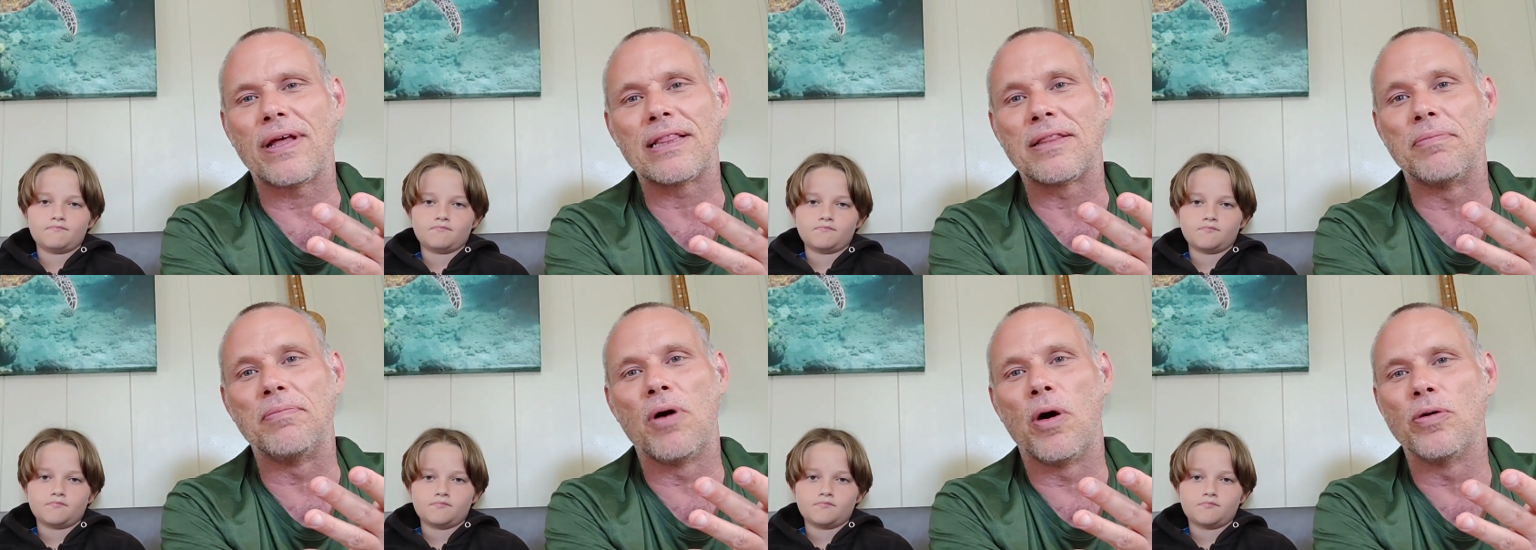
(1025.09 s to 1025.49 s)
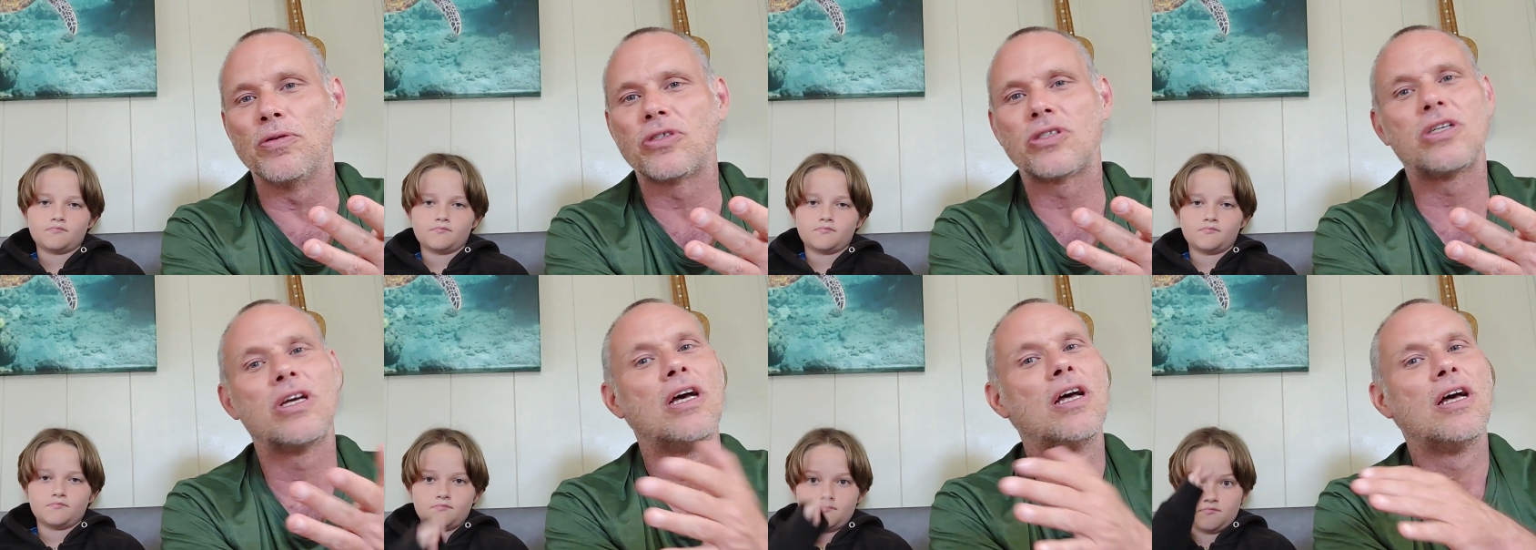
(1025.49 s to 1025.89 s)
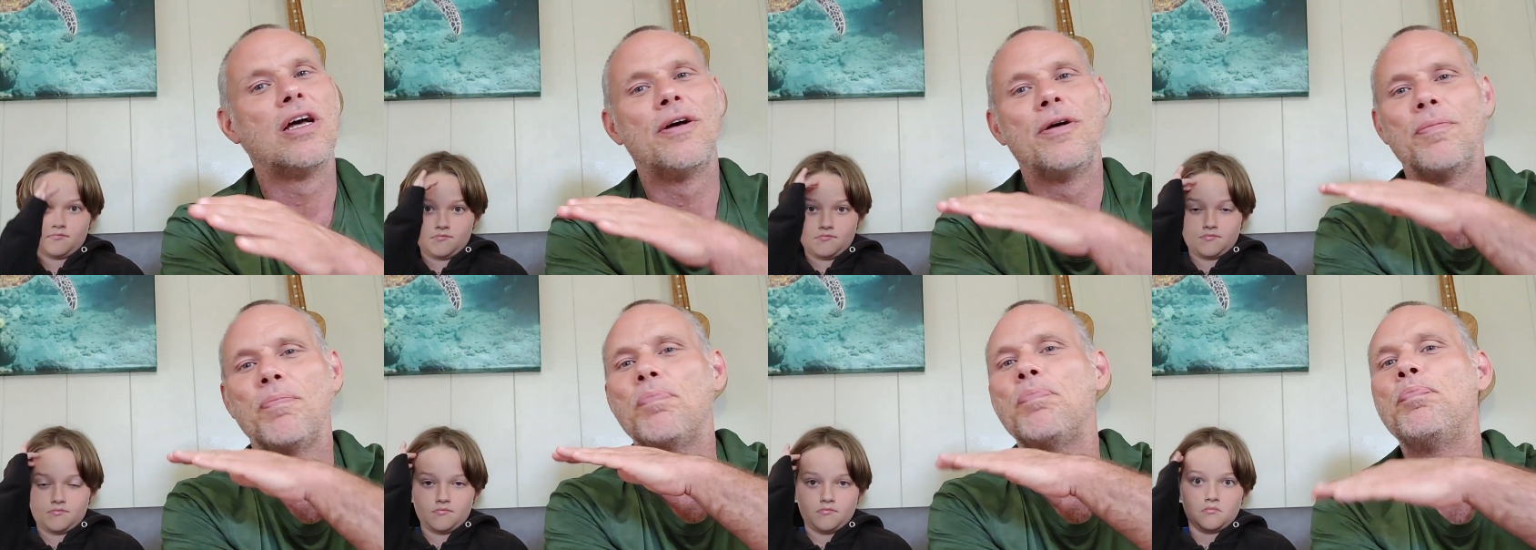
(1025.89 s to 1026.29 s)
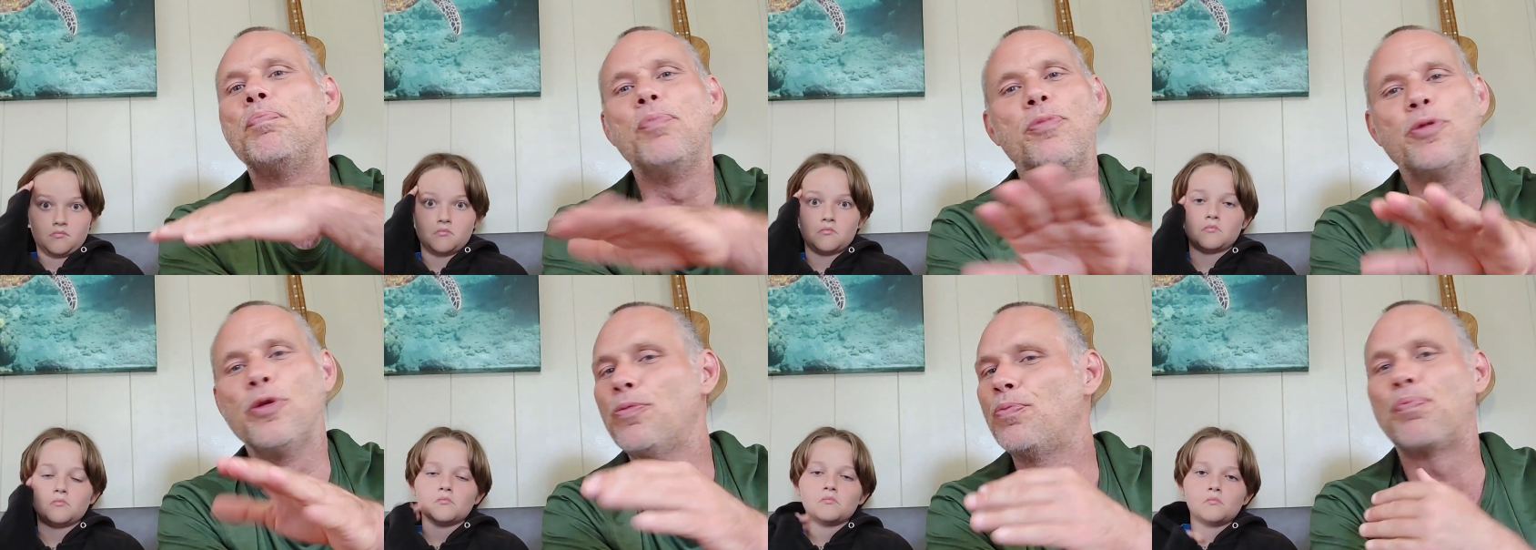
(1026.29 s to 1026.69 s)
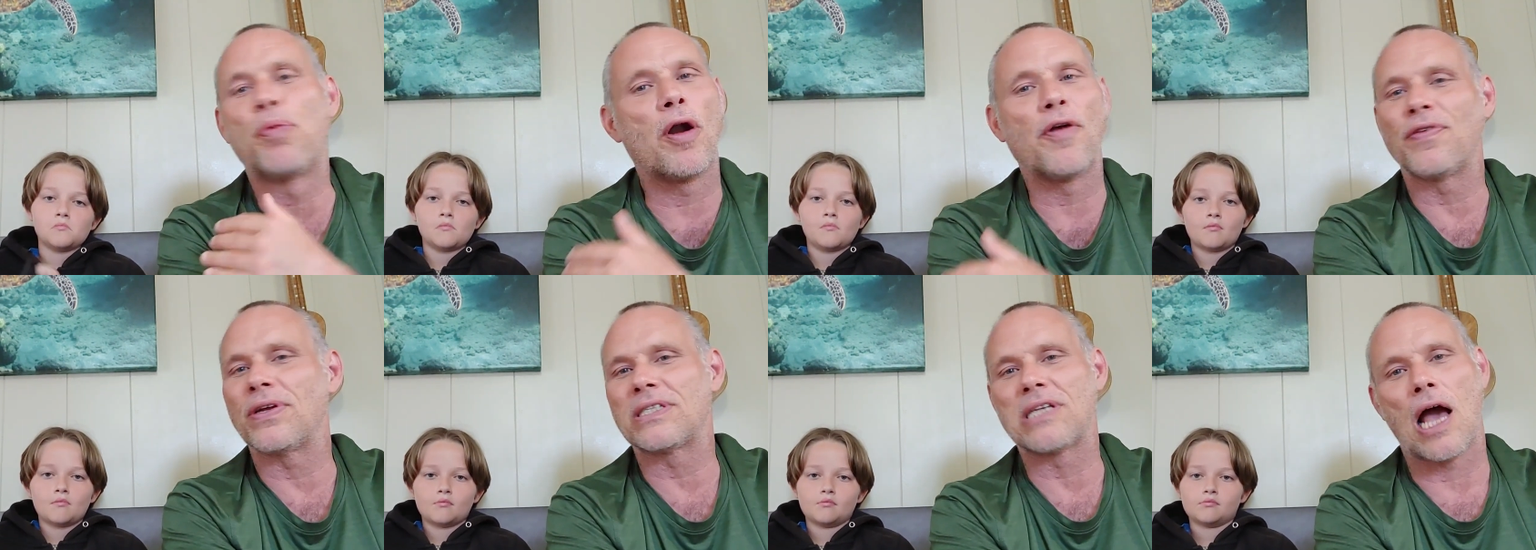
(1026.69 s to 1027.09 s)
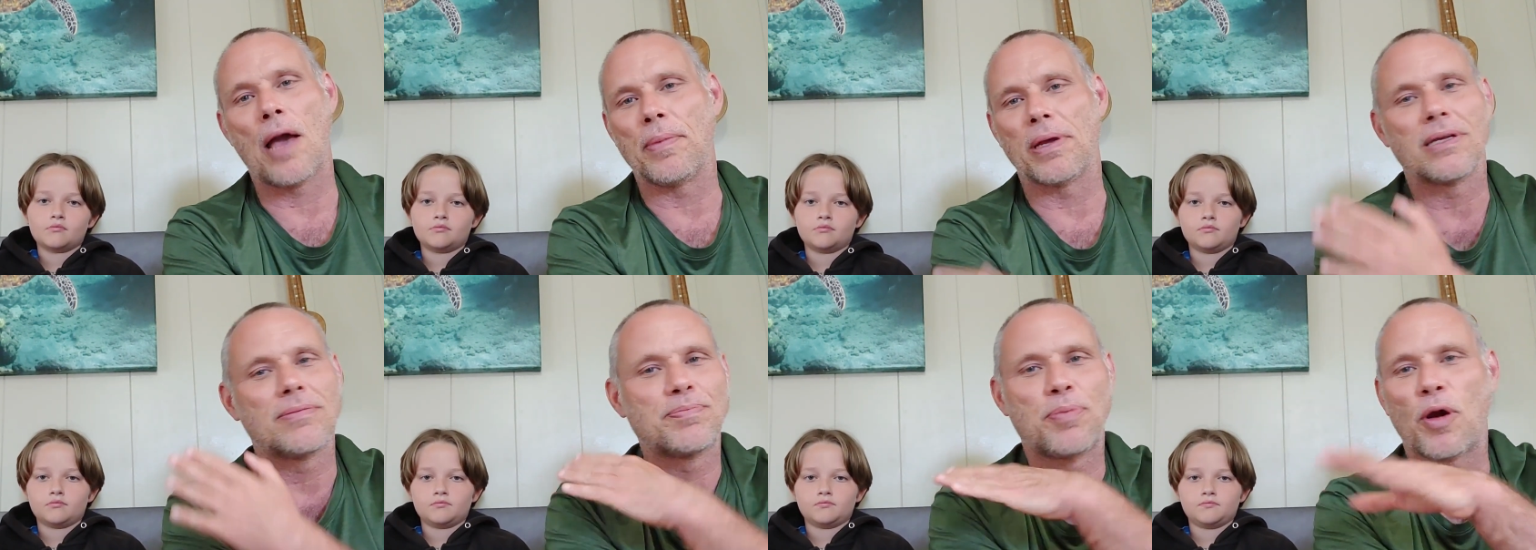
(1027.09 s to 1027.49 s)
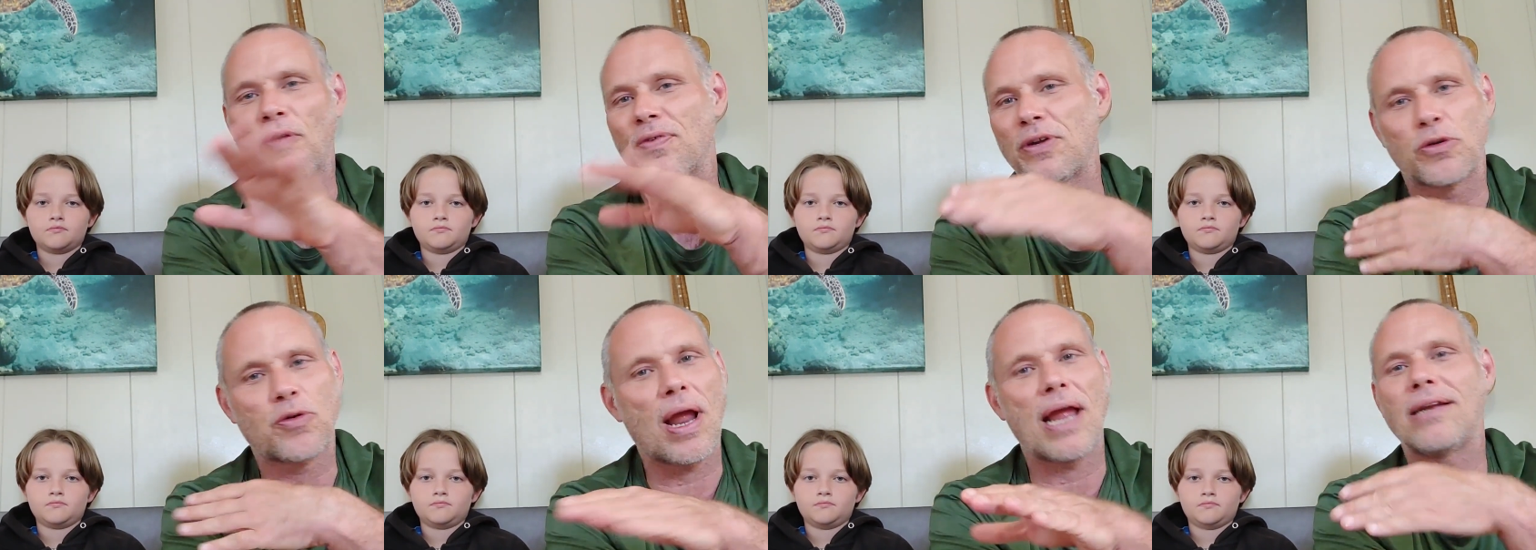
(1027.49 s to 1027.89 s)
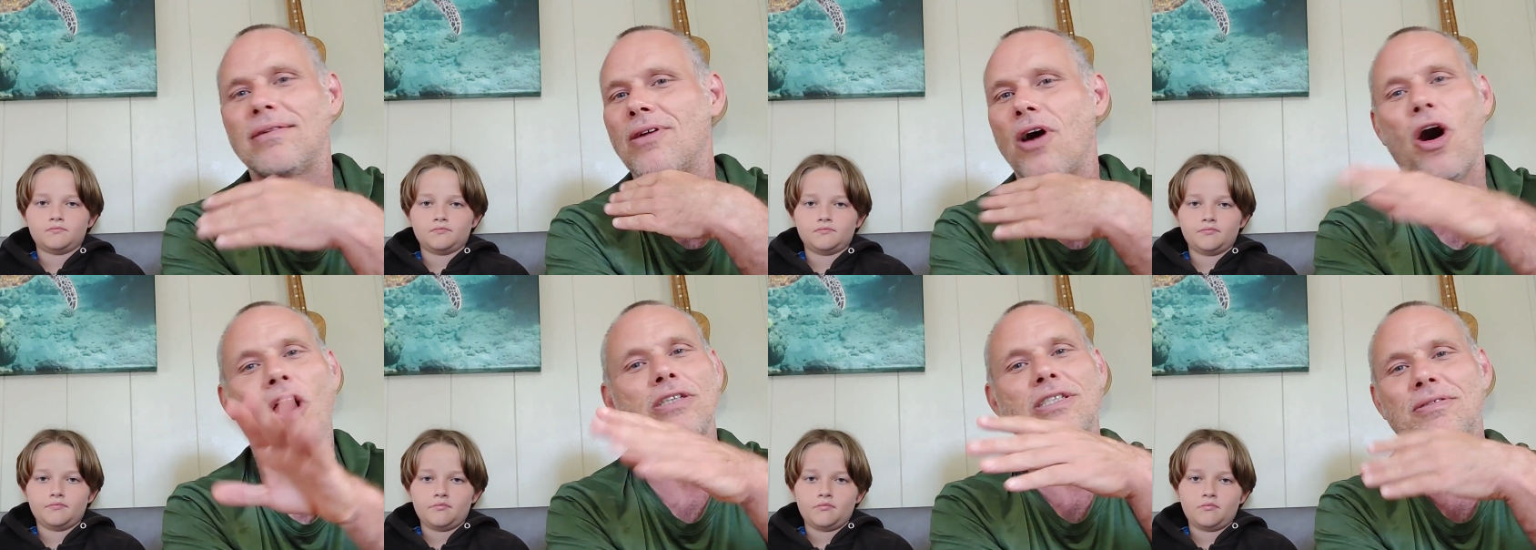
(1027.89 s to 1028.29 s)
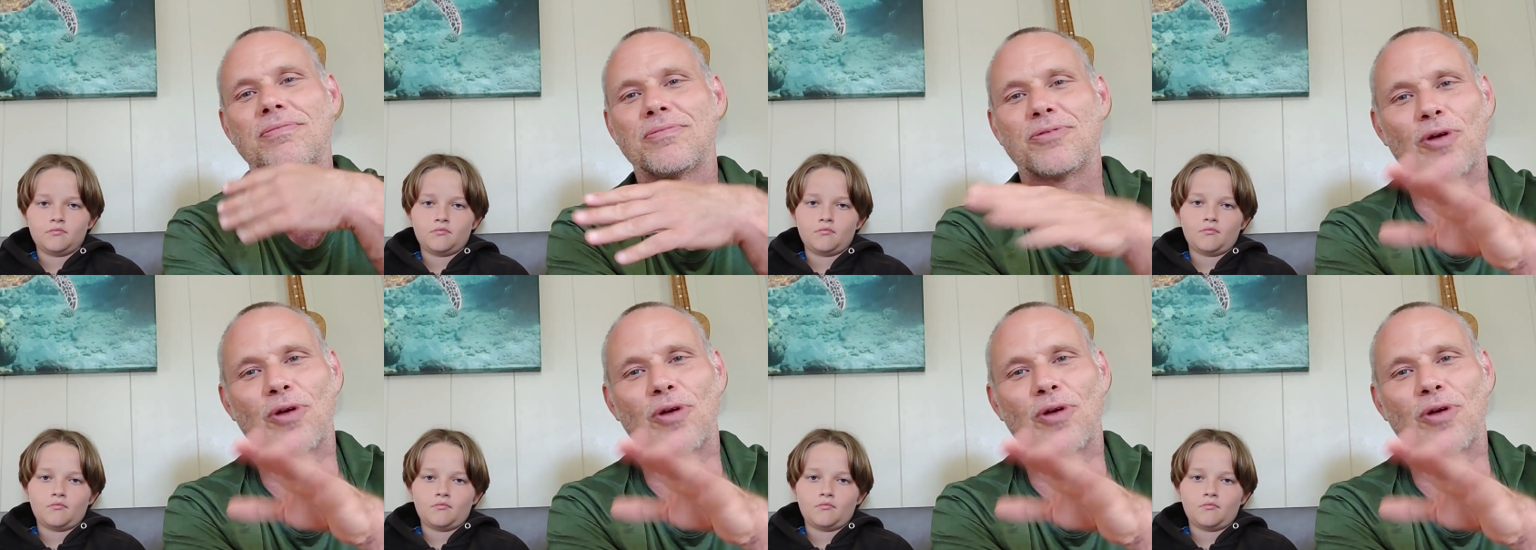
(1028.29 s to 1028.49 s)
Speaker 1: at the most perfect timing. Perfect. Great. Awesome.